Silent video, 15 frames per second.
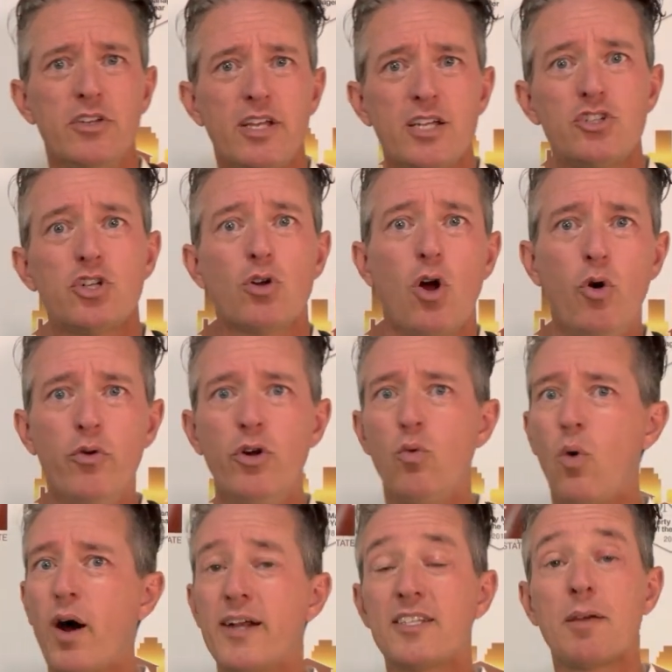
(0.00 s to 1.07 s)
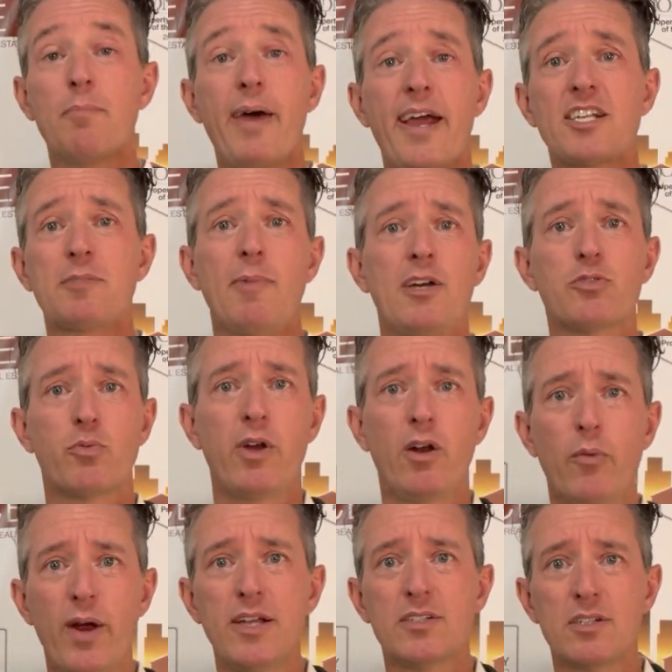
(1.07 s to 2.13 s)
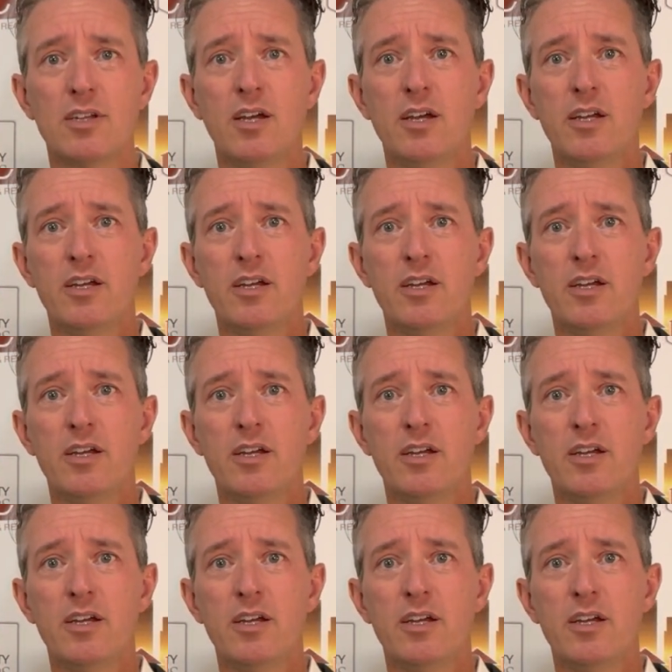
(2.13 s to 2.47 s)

Is your owner wanting to maximize rental rates?